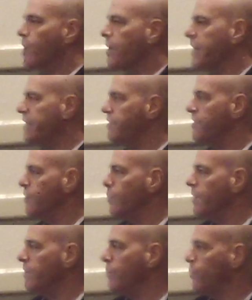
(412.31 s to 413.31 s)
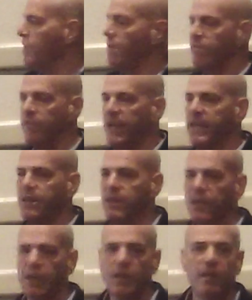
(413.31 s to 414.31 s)
markets and
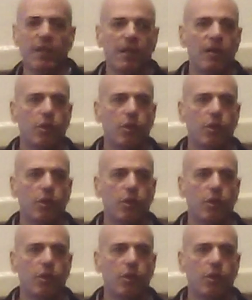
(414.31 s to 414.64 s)
reinflate the